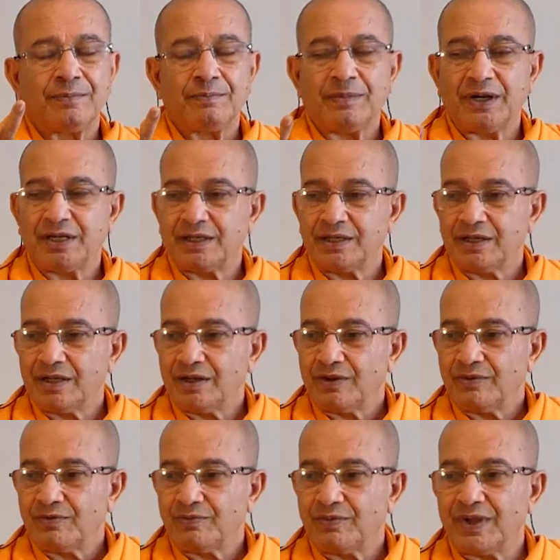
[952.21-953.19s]
But
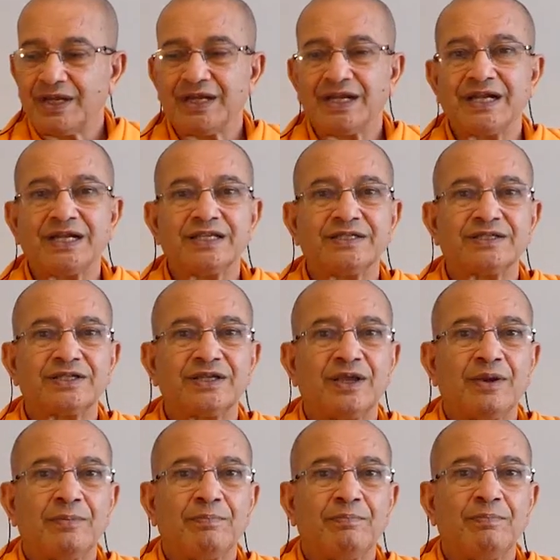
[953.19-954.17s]
when it is
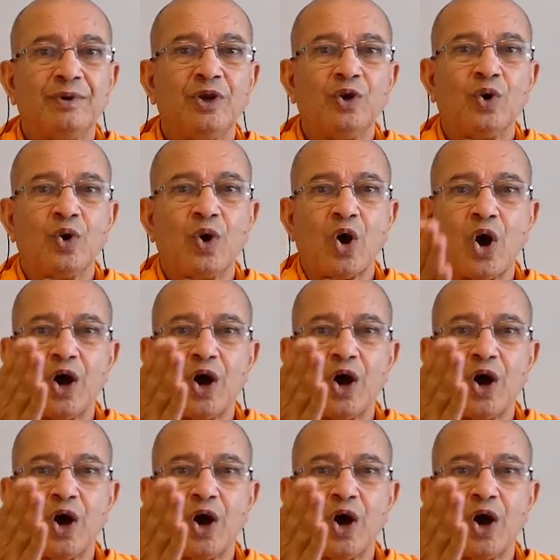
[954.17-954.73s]
below,